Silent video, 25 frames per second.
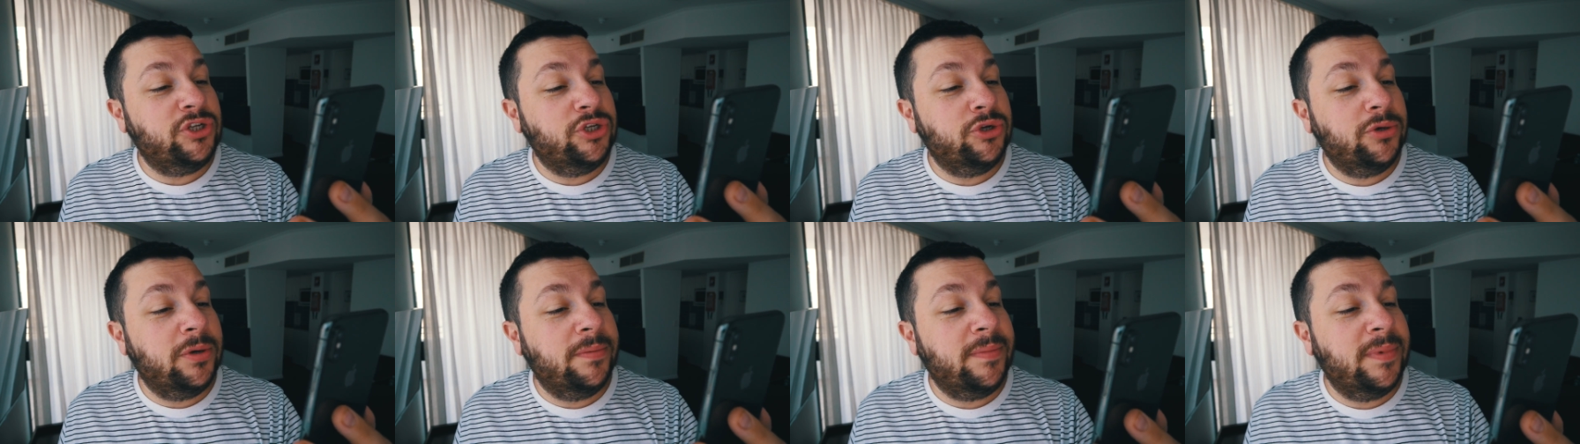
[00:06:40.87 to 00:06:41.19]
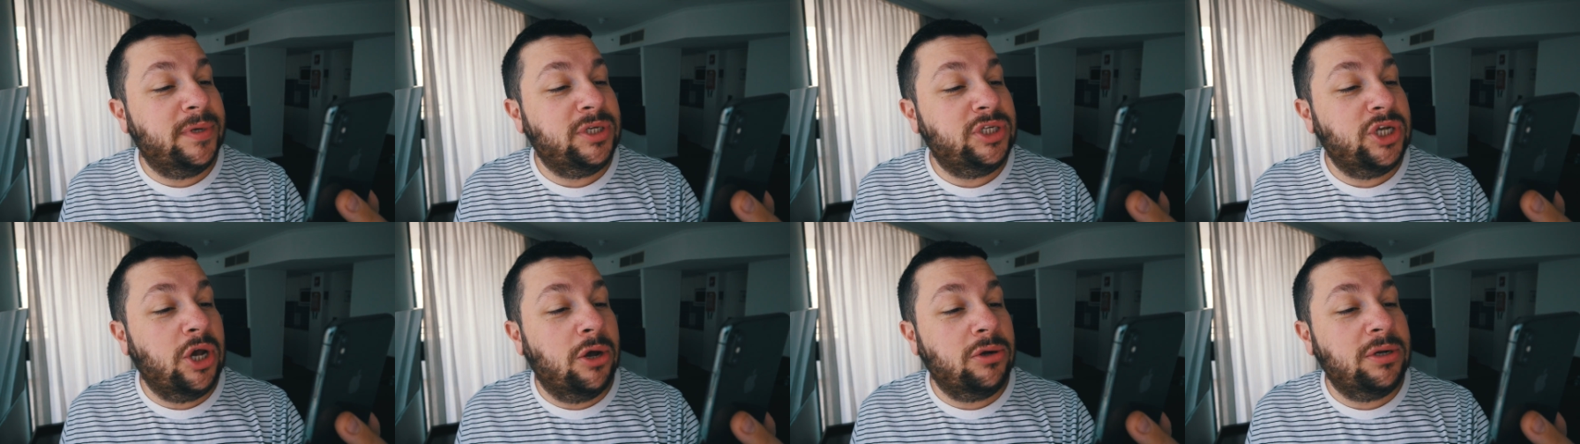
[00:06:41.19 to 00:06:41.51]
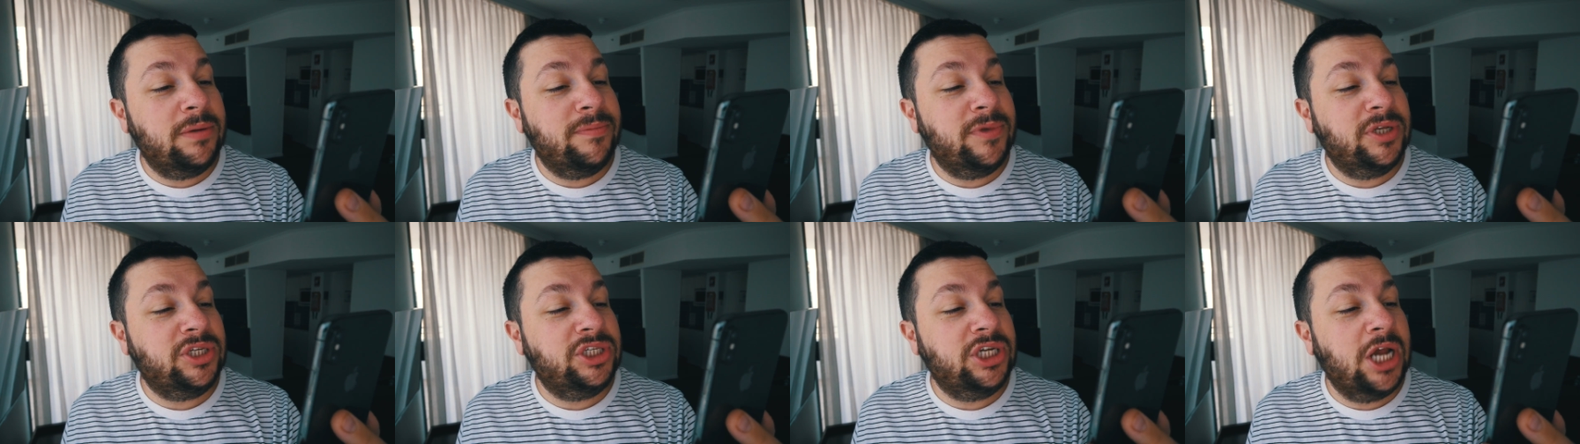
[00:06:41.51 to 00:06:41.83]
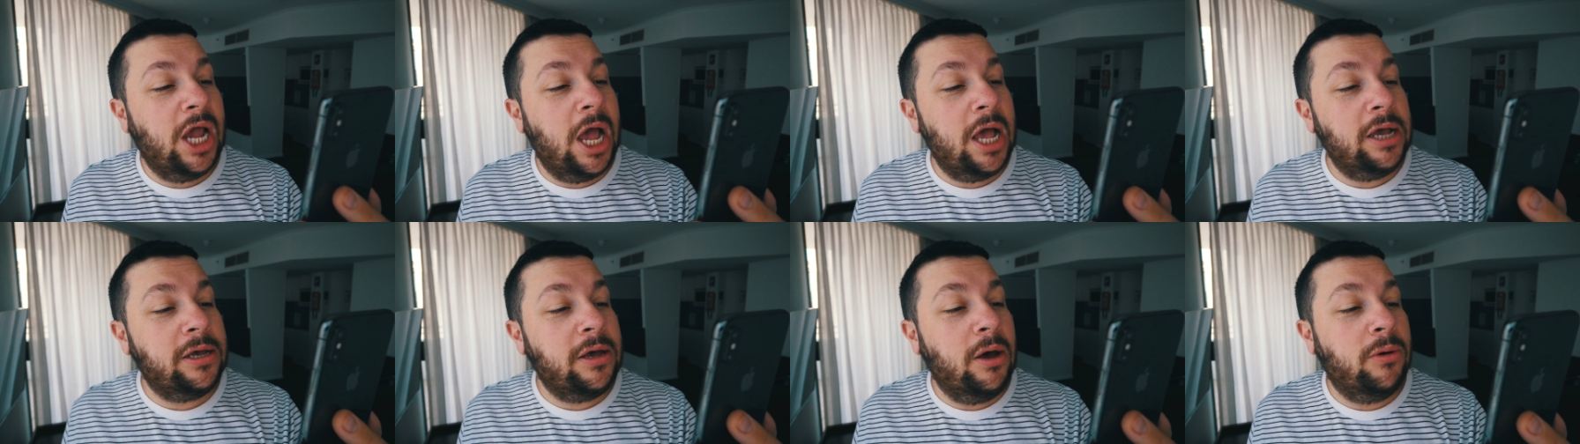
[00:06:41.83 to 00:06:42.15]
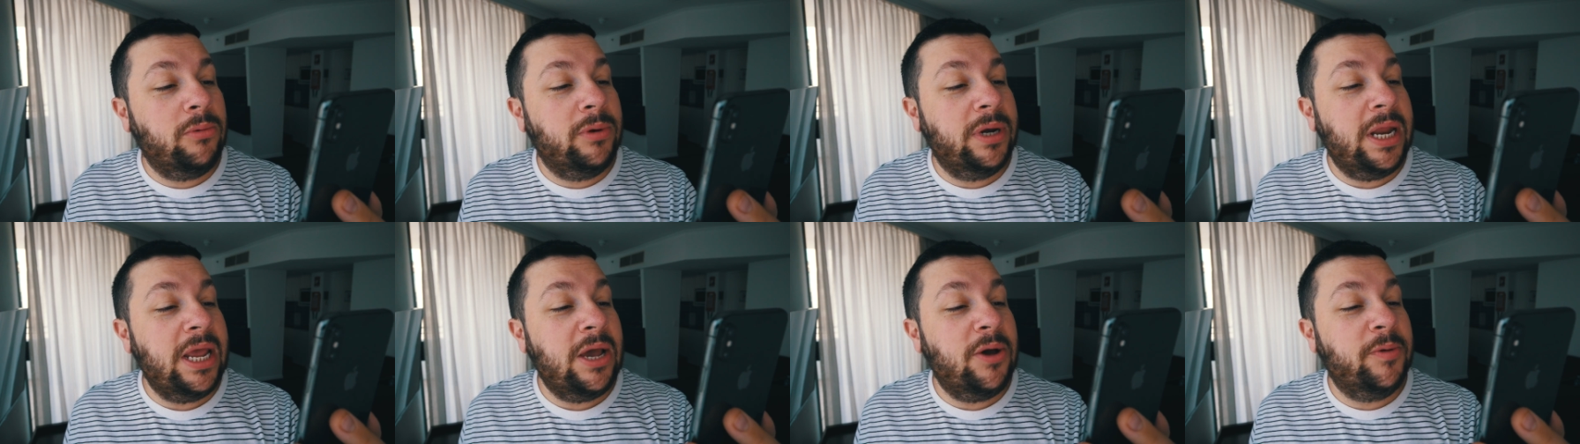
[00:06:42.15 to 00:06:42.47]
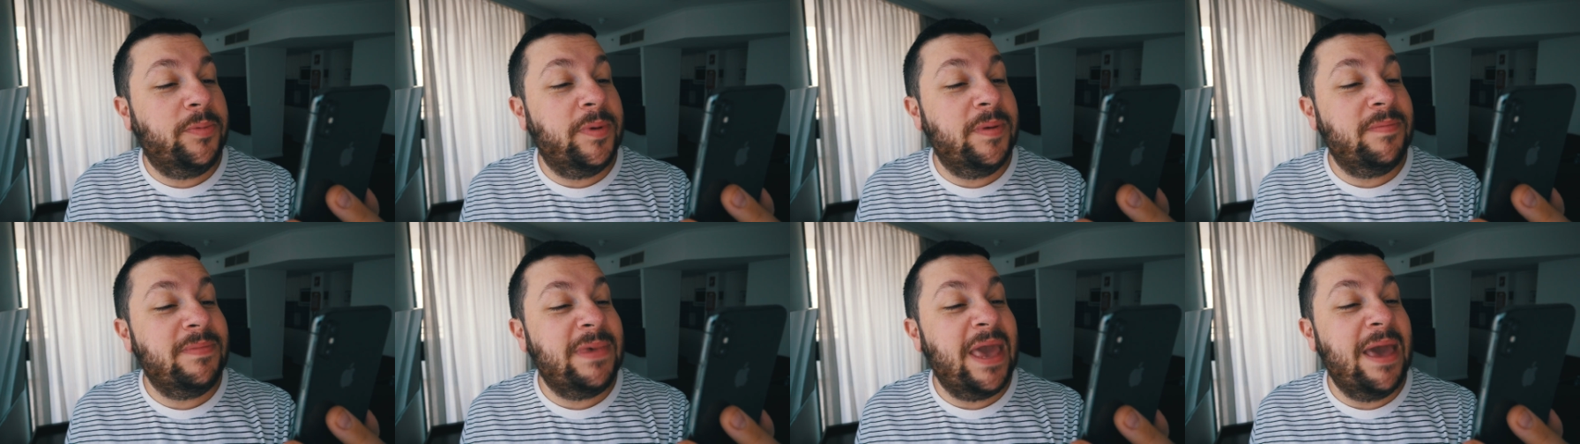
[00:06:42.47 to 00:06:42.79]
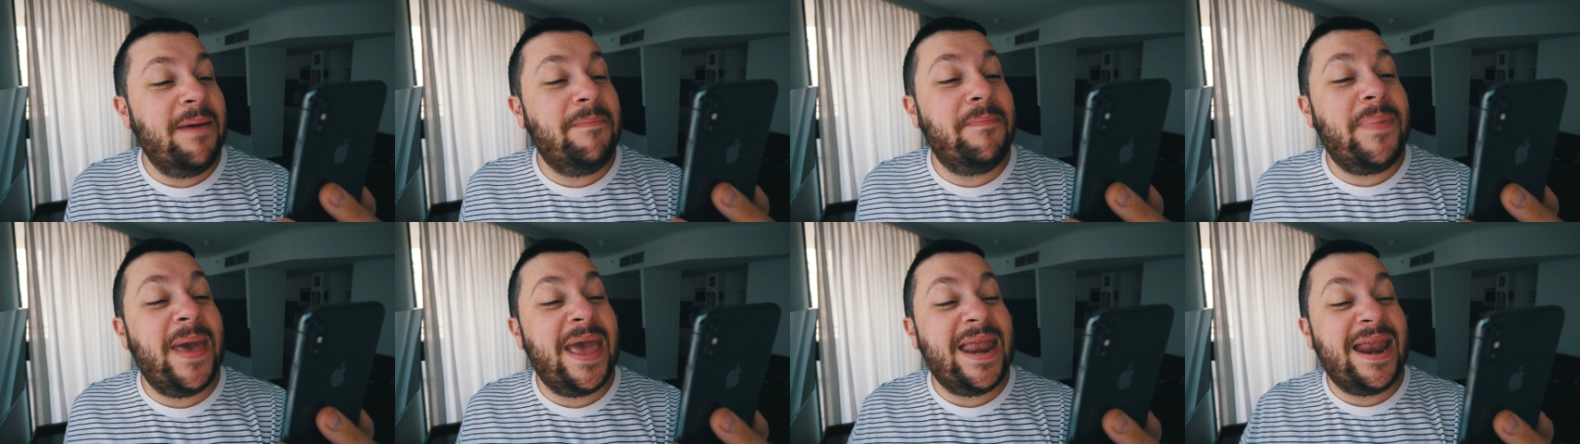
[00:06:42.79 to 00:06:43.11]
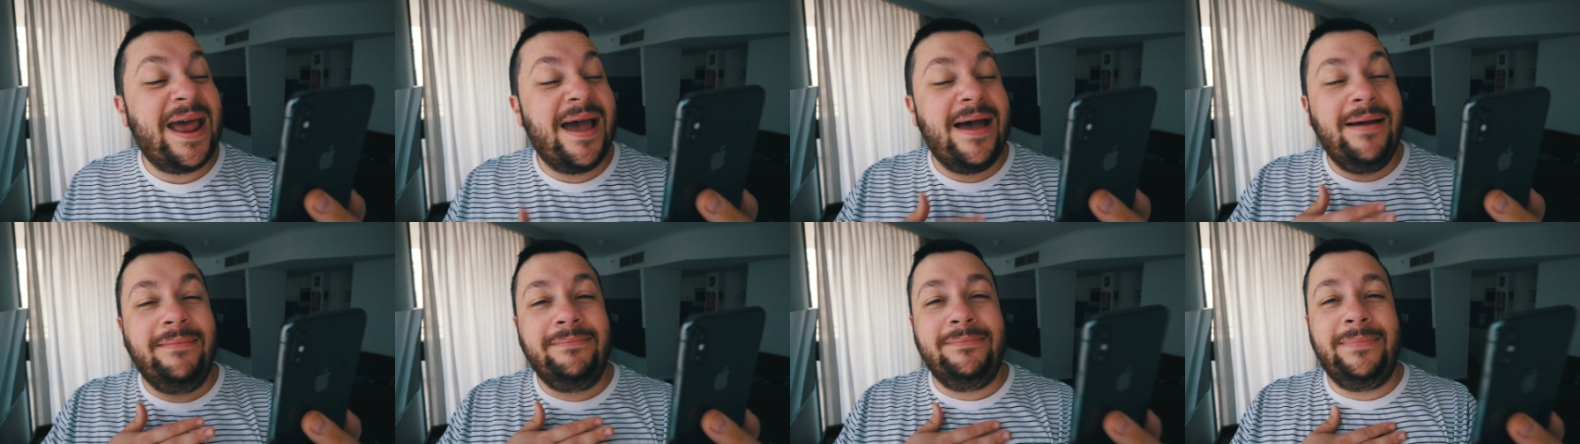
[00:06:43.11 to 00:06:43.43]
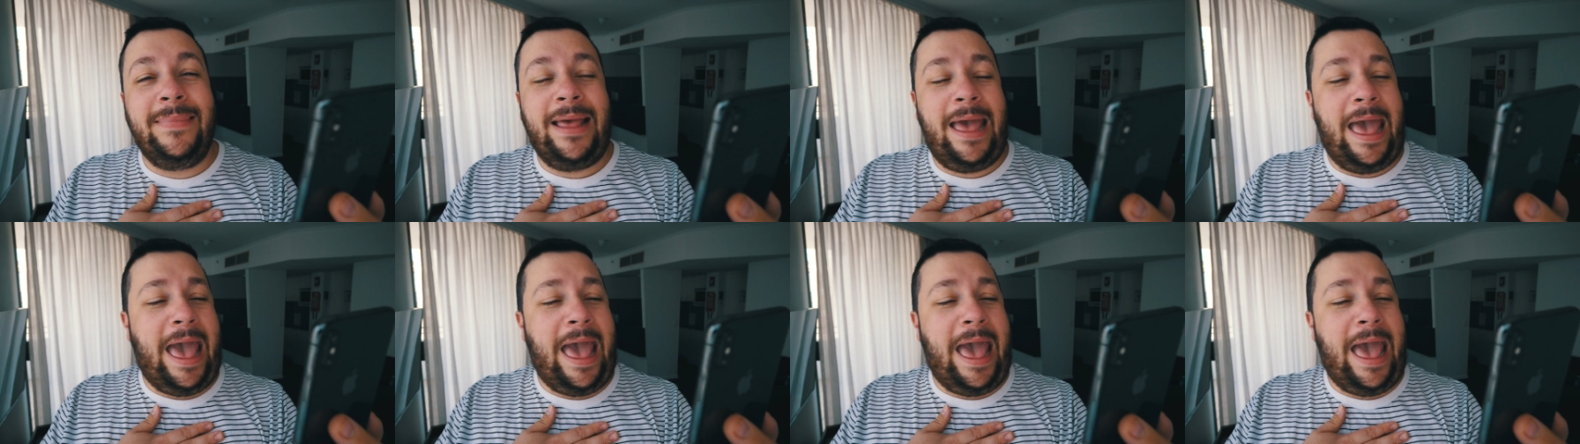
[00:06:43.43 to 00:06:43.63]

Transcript: to him and told him the charcoal would help him get better.